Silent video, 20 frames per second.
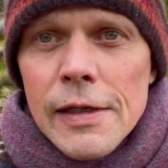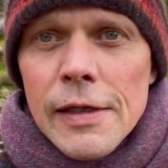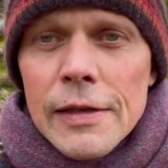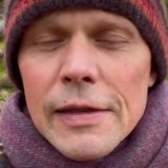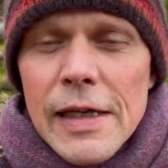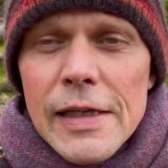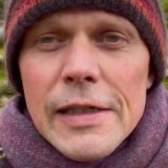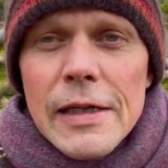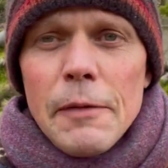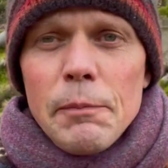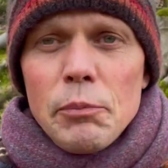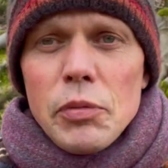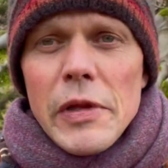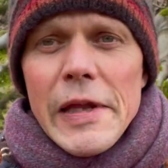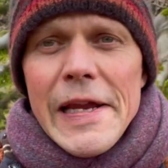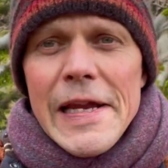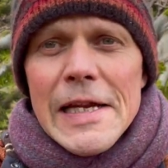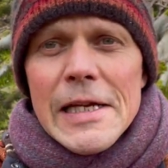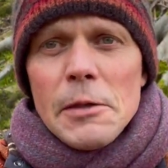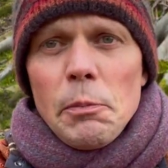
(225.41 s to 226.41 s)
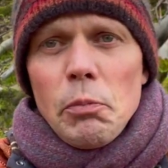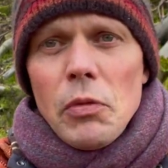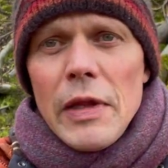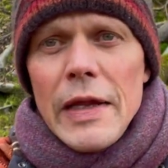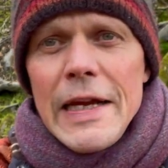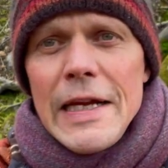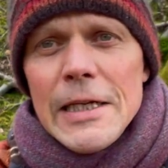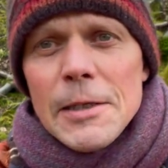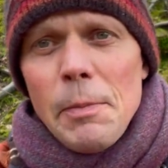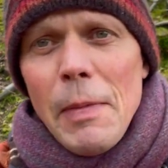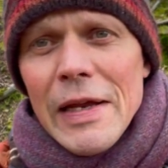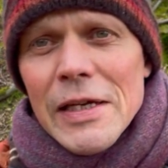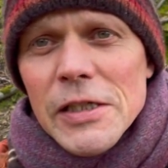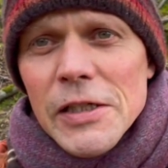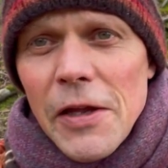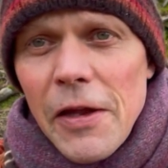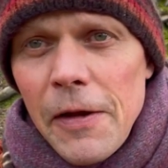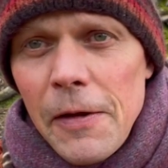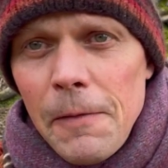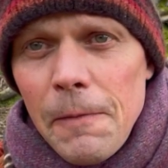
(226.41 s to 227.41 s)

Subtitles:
They said, "Please, please, mister,